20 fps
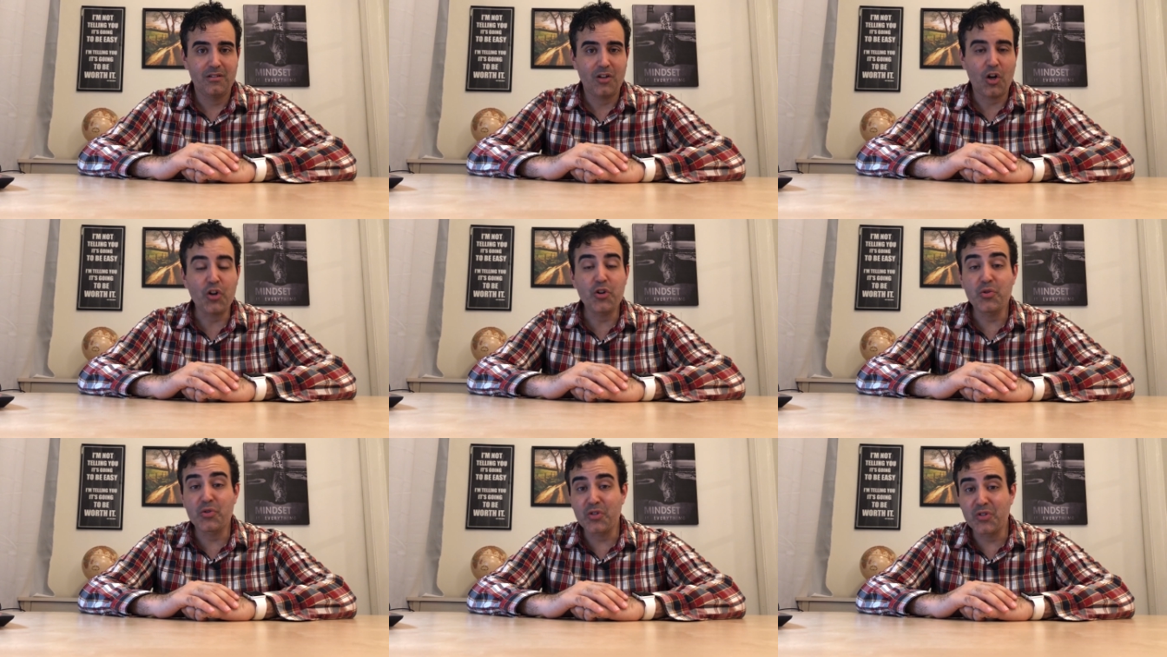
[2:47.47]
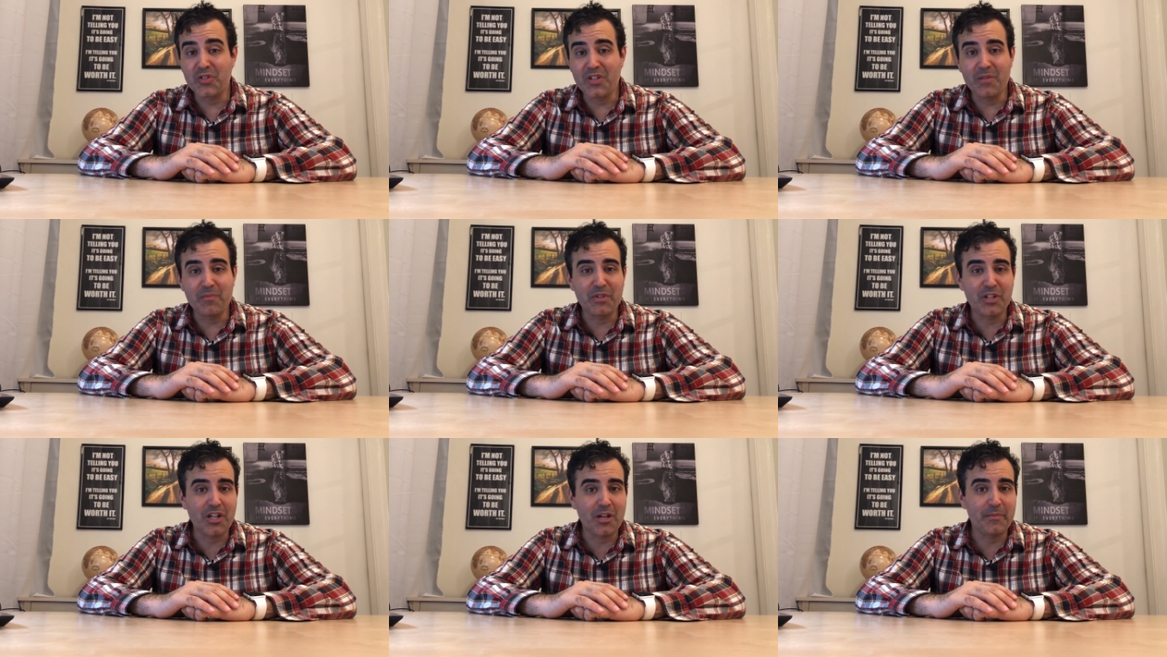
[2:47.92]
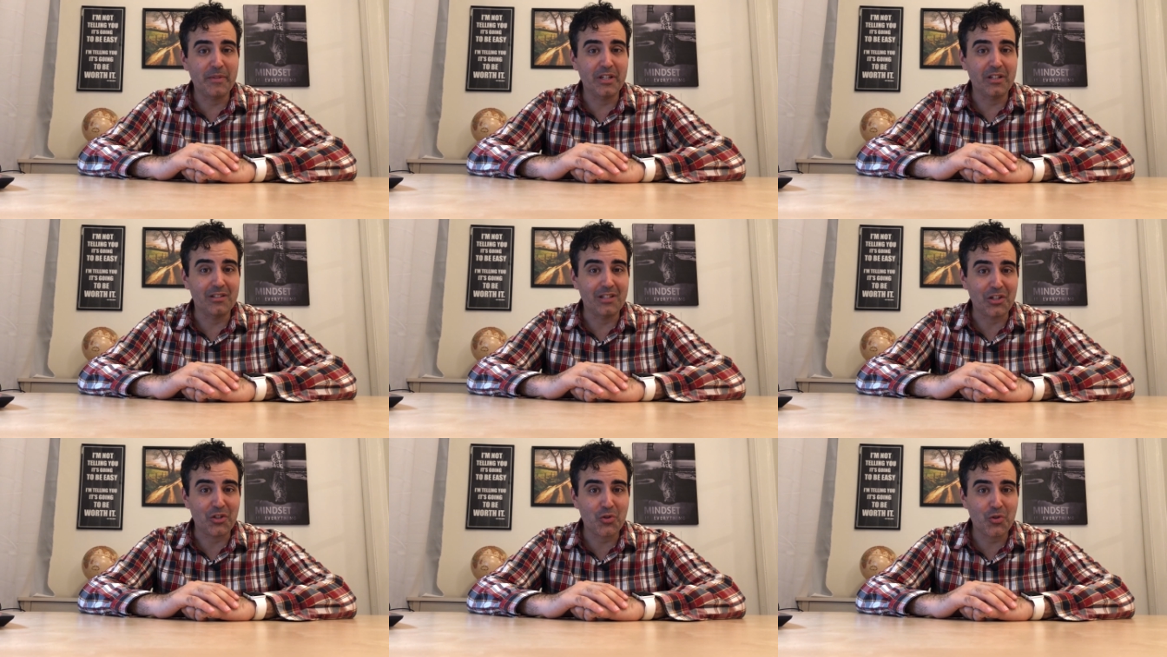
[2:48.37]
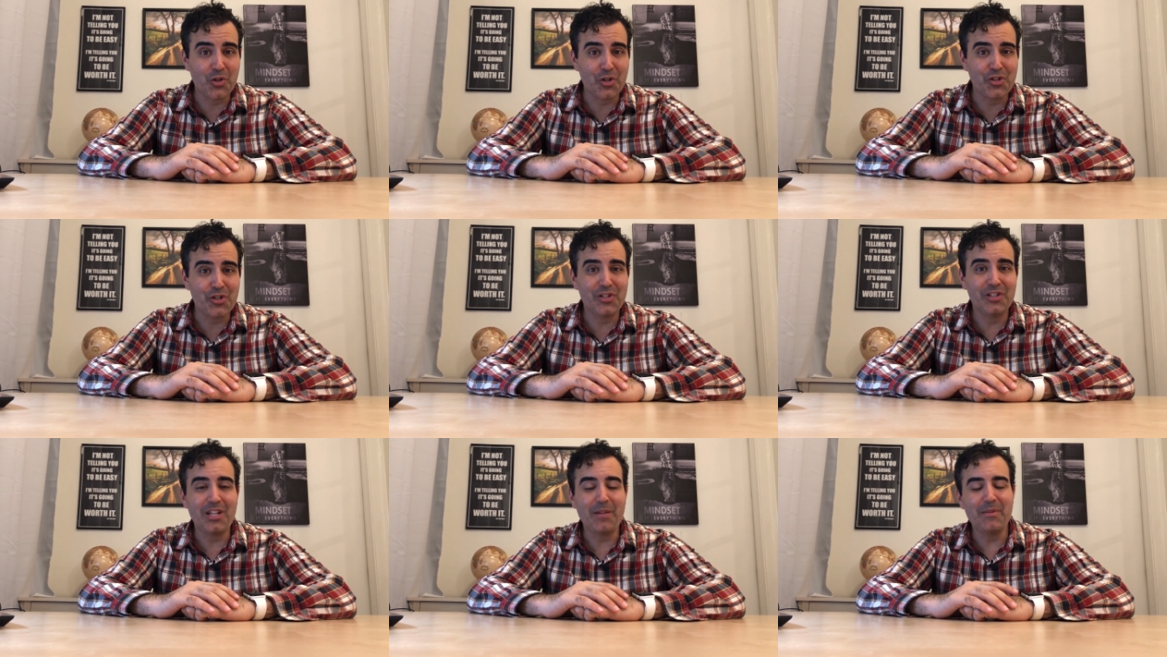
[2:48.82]
Are you interested in becoming an
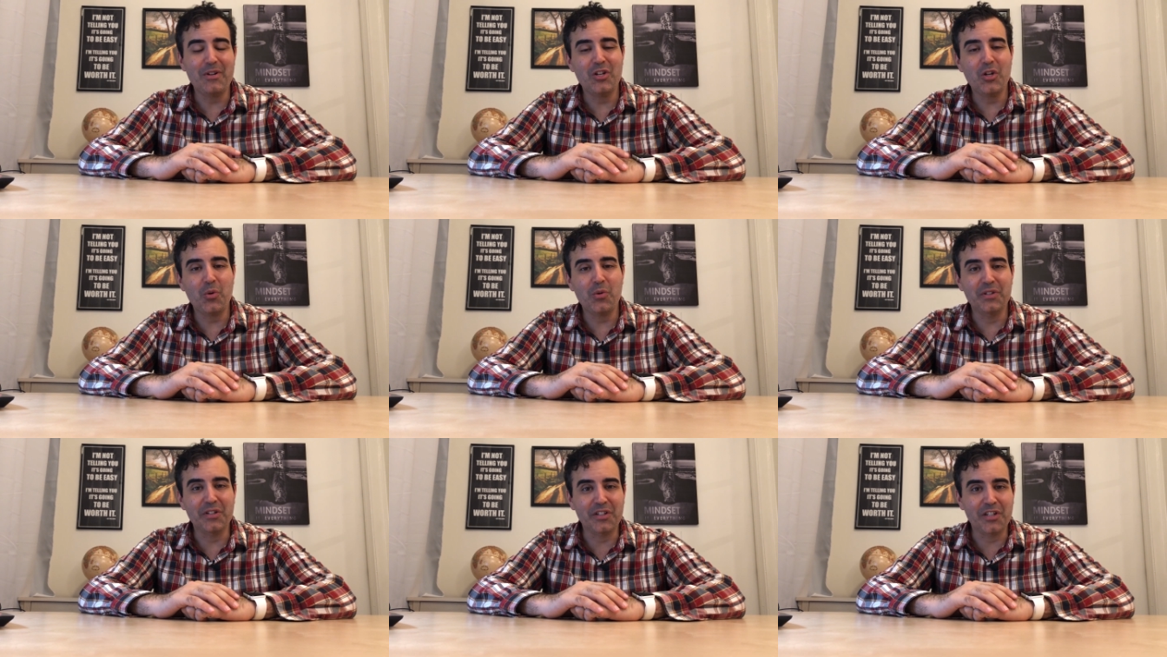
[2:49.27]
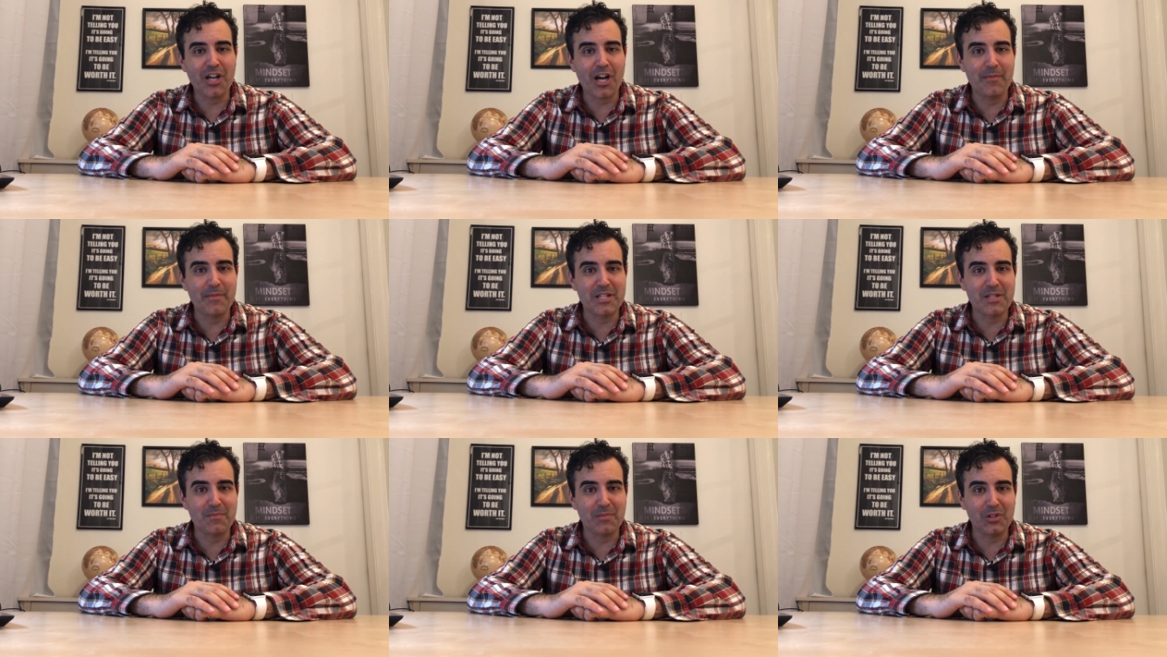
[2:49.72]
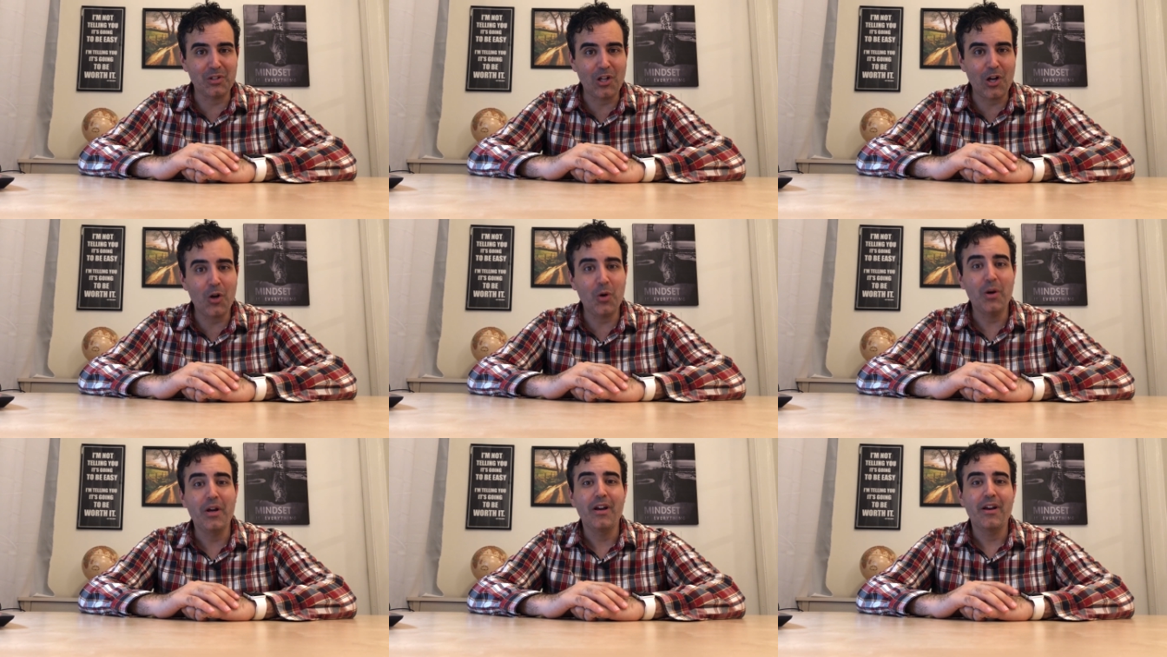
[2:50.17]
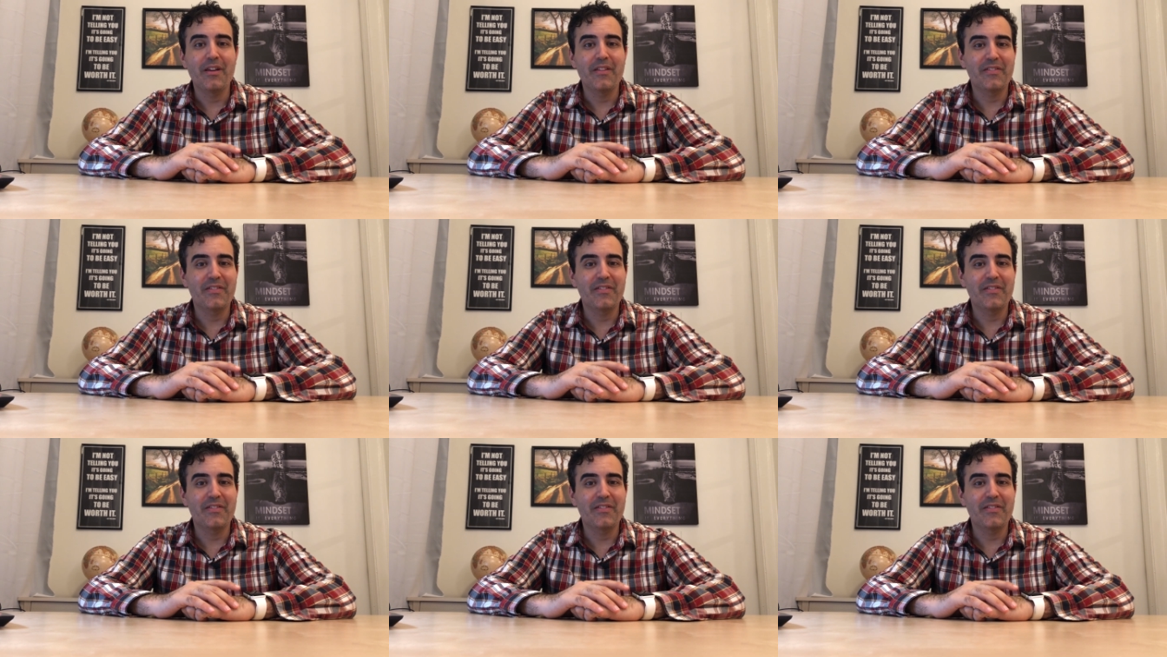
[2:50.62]
electrician? Let me know in the comments below.